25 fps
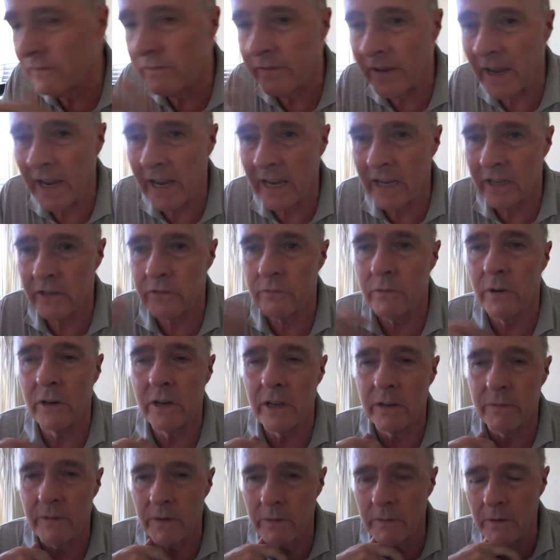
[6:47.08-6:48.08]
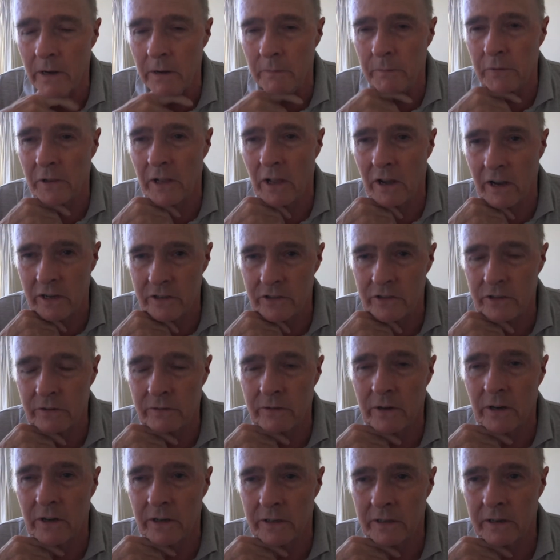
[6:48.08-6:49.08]
fans, whatever appliance you've
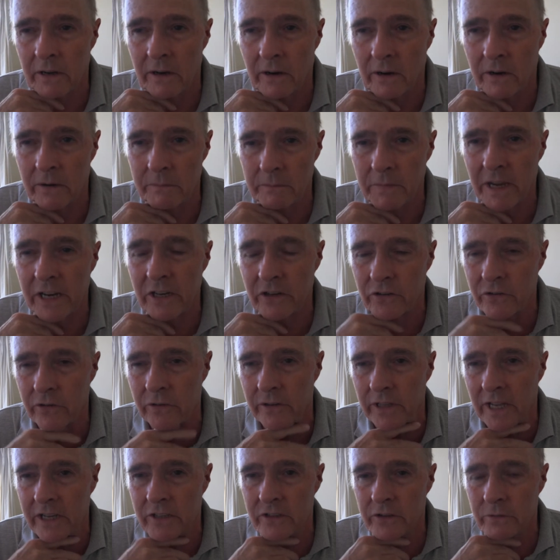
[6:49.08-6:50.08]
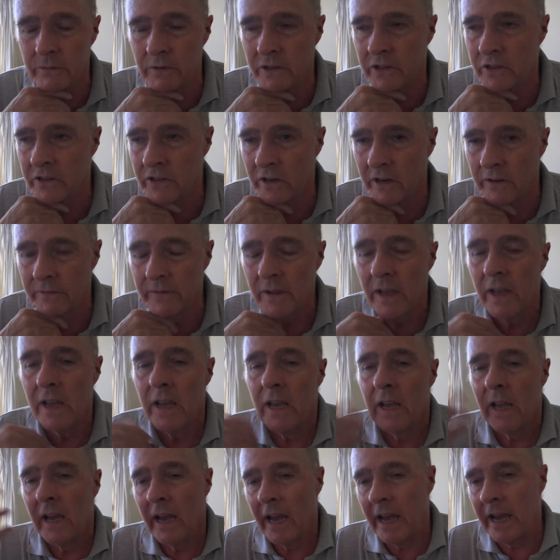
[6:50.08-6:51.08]
got on, make sure that's switched off,
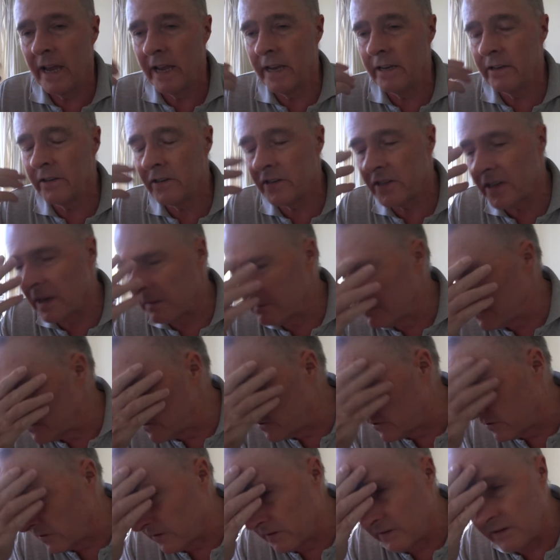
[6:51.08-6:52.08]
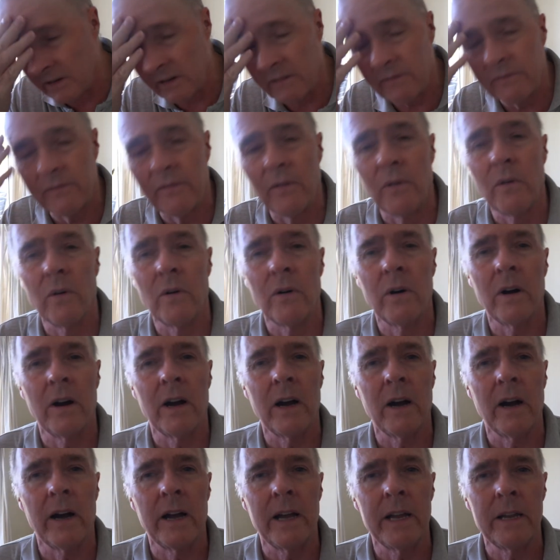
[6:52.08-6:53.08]
and substitute it for
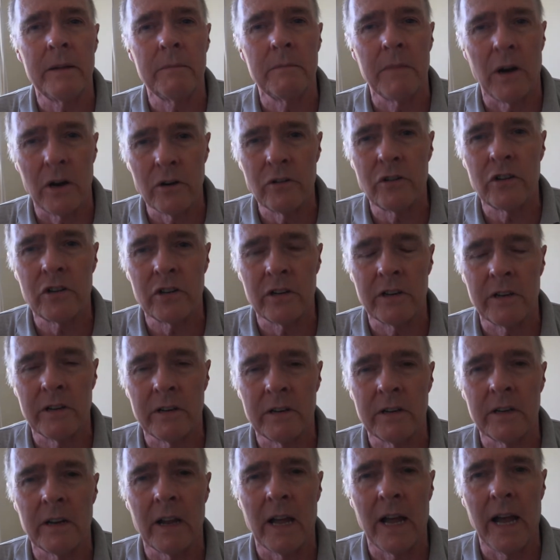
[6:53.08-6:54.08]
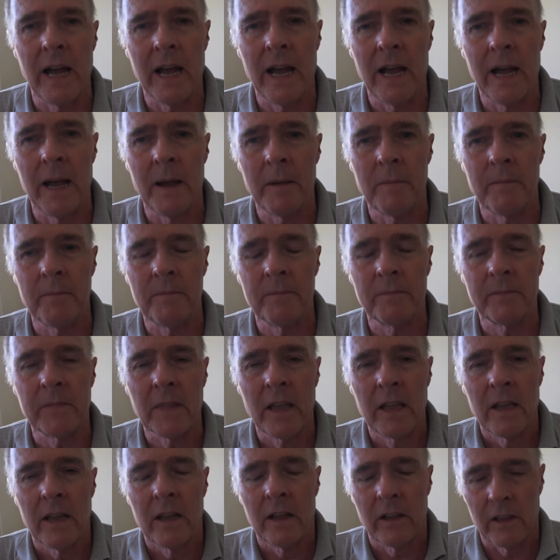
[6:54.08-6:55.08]
a motion
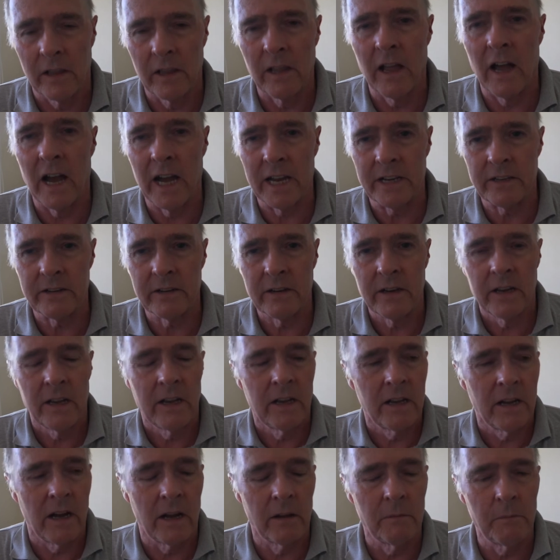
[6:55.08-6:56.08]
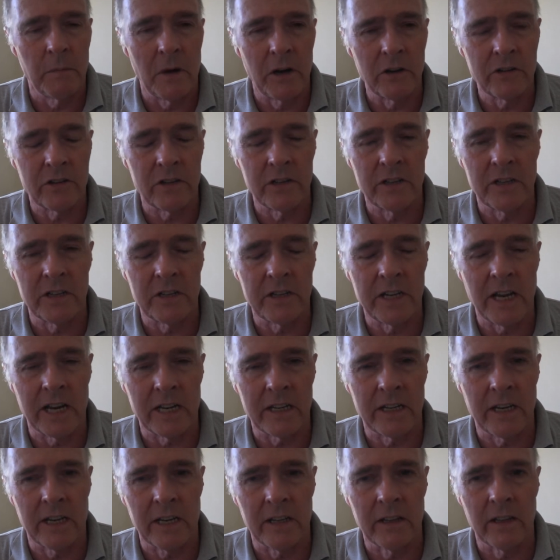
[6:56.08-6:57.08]
light, of motion
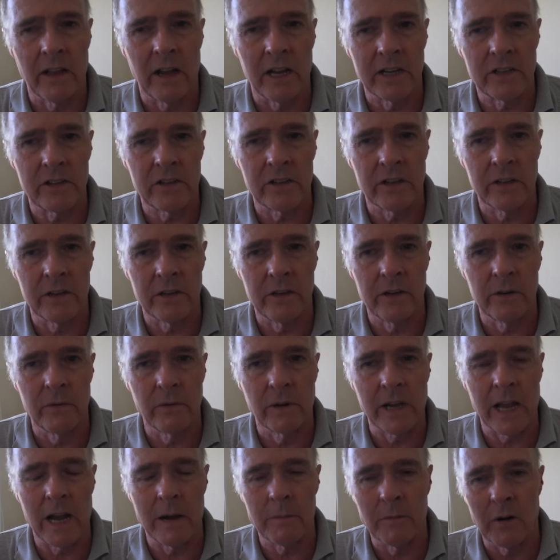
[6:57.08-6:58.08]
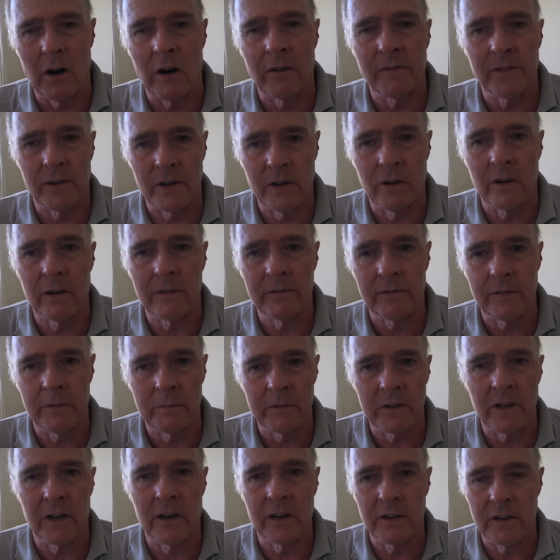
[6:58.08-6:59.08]
detecting light, so that it'll come off and on from
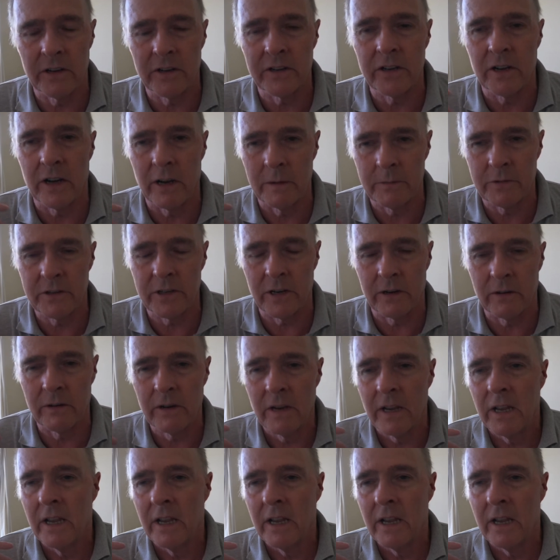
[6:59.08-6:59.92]
time to time. So